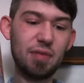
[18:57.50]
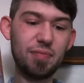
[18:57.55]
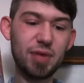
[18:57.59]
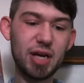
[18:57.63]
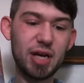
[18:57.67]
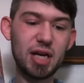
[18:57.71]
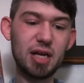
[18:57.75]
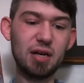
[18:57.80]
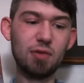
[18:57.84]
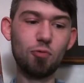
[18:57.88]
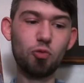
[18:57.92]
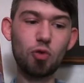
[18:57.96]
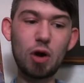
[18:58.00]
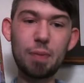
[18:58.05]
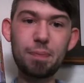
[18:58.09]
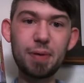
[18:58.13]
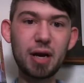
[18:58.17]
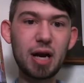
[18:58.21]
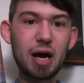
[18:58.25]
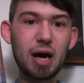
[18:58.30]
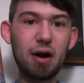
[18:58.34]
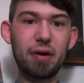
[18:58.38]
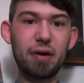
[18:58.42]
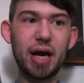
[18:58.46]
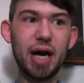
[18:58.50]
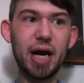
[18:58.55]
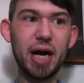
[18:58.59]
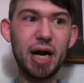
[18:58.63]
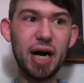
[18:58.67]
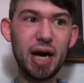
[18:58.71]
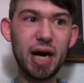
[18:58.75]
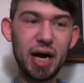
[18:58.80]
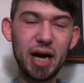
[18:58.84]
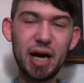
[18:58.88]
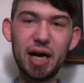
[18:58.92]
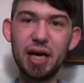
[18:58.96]
I mean, ripping out,
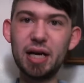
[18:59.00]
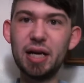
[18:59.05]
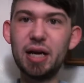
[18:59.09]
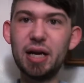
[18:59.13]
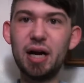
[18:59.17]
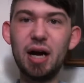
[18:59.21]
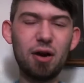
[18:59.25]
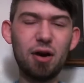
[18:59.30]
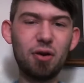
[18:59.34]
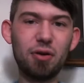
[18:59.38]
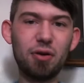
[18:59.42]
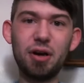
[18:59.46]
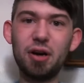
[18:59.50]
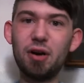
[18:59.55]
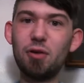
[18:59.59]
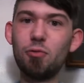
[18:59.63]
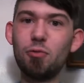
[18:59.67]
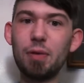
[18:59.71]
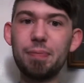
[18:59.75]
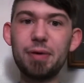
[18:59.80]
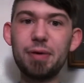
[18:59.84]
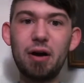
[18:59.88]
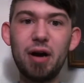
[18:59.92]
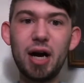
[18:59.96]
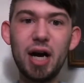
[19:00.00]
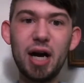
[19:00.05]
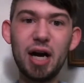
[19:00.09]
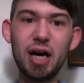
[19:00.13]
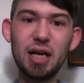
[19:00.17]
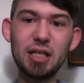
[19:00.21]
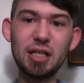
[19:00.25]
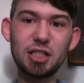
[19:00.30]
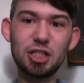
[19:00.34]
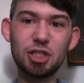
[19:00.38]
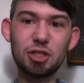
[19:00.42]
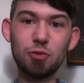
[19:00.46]
ripping out
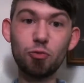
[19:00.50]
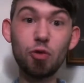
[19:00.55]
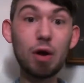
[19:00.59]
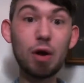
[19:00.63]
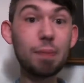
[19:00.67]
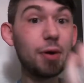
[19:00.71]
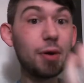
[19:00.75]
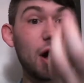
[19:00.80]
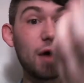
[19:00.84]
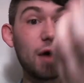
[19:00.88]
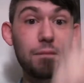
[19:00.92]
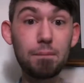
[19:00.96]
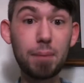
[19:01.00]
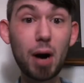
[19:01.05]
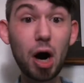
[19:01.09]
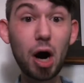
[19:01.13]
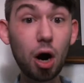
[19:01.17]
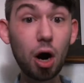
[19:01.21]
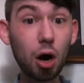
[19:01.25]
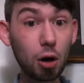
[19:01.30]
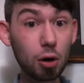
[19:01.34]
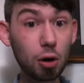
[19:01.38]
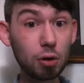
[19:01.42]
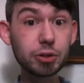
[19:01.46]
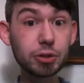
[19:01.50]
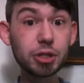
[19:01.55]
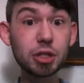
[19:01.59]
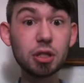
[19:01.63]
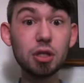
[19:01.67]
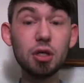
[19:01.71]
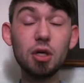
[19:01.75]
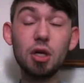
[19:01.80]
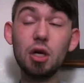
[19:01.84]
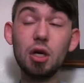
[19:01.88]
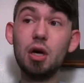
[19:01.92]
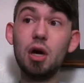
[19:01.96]
eyes, ripping off
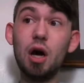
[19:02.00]
balls,